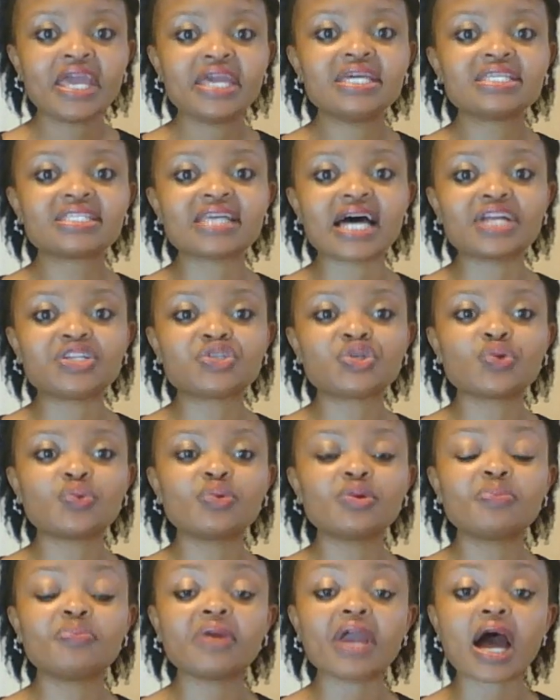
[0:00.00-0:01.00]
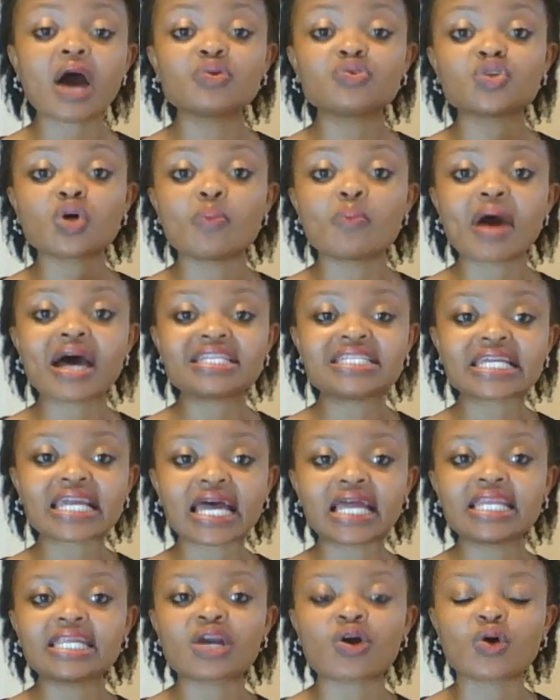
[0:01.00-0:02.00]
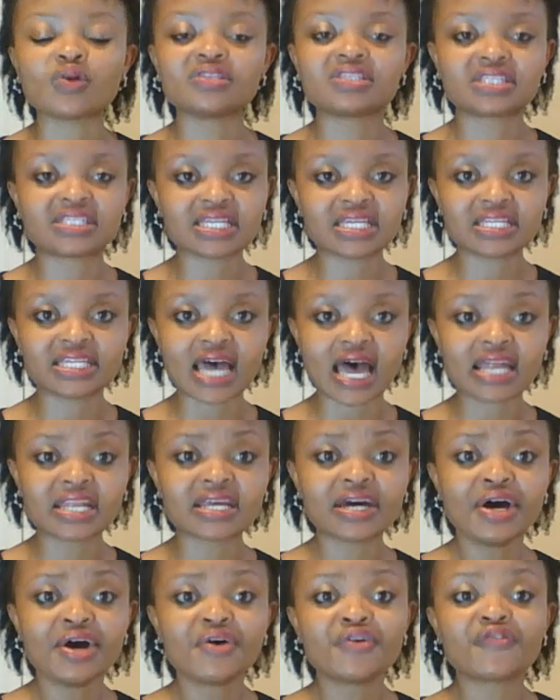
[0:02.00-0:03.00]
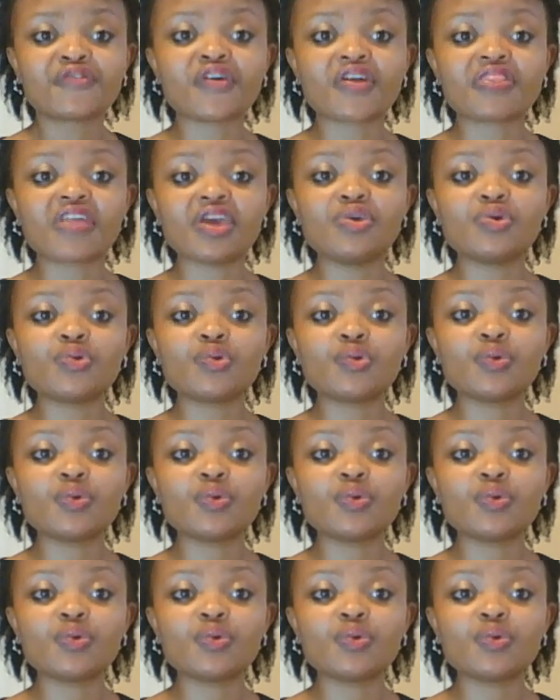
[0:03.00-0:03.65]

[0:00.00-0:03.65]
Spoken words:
is that you will be automatically considered for the